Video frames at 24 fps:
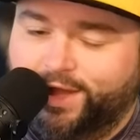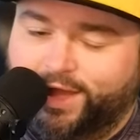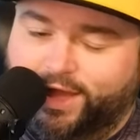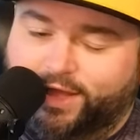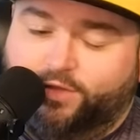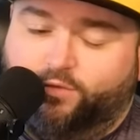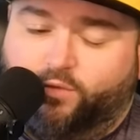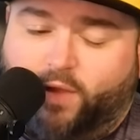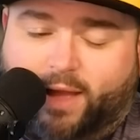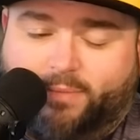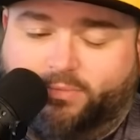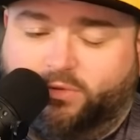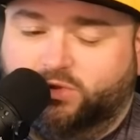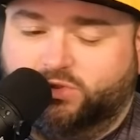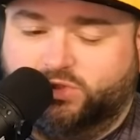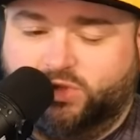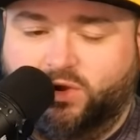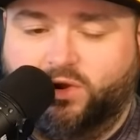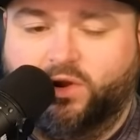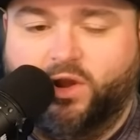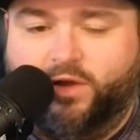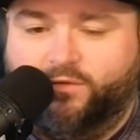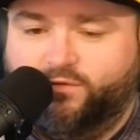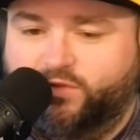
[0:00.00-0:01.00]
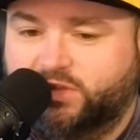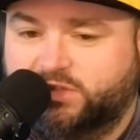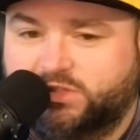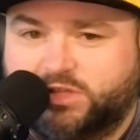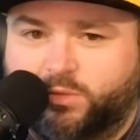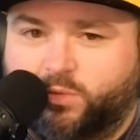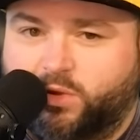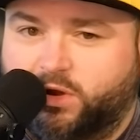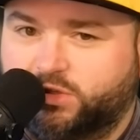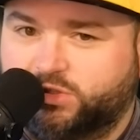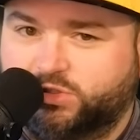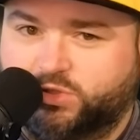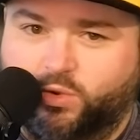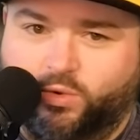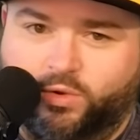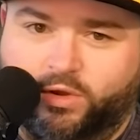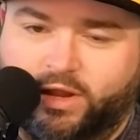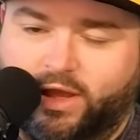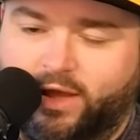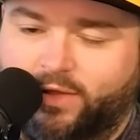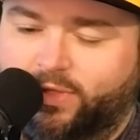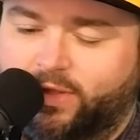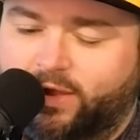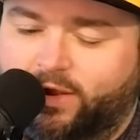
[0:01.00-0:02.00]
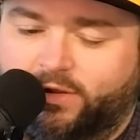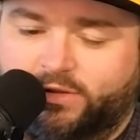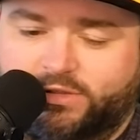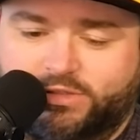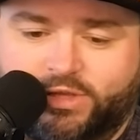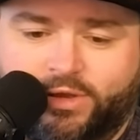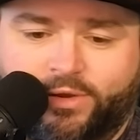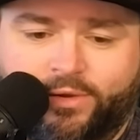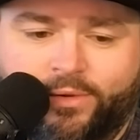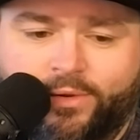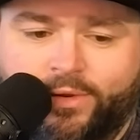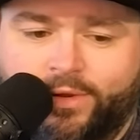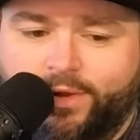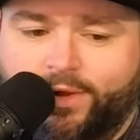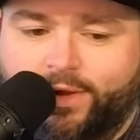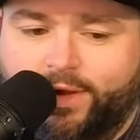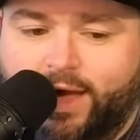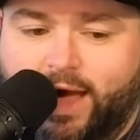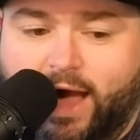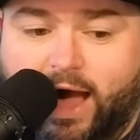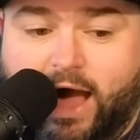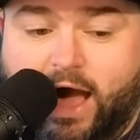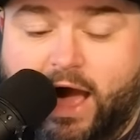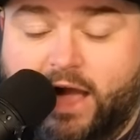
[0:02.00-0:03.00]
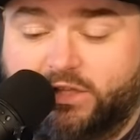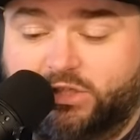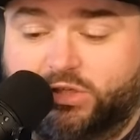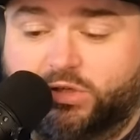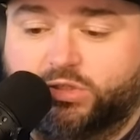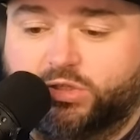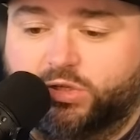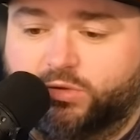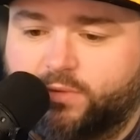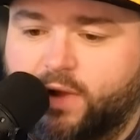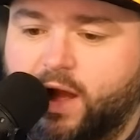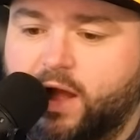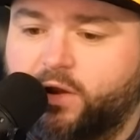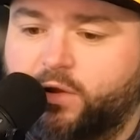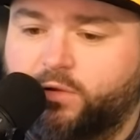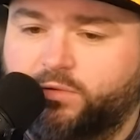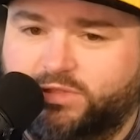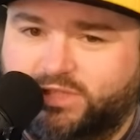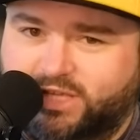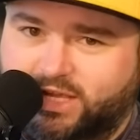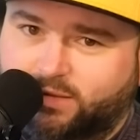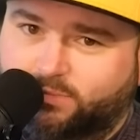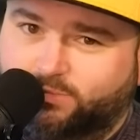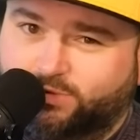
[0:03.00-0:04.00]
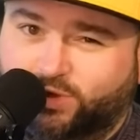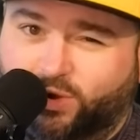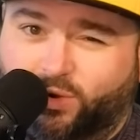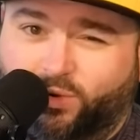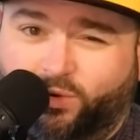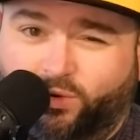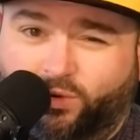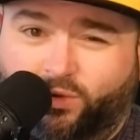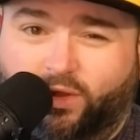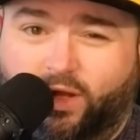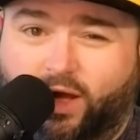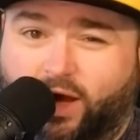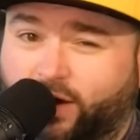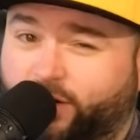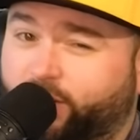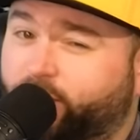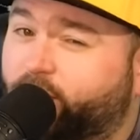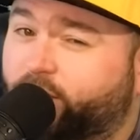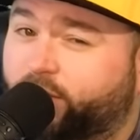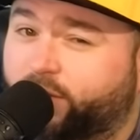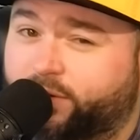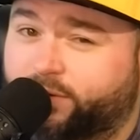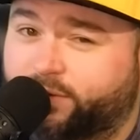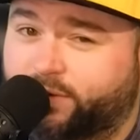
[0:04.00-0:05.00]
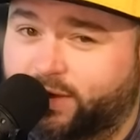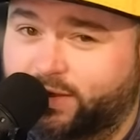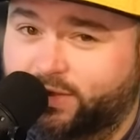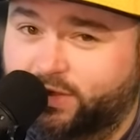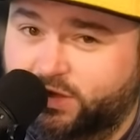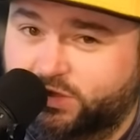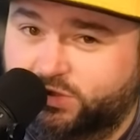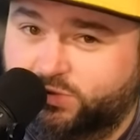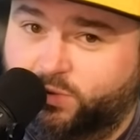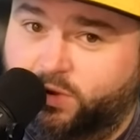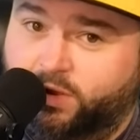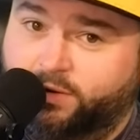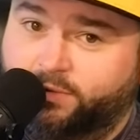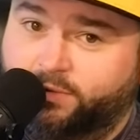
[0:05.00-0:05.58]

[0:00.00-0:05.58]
And the Raptors are an offense that want to score down there. So I took Toronto team total under in this one.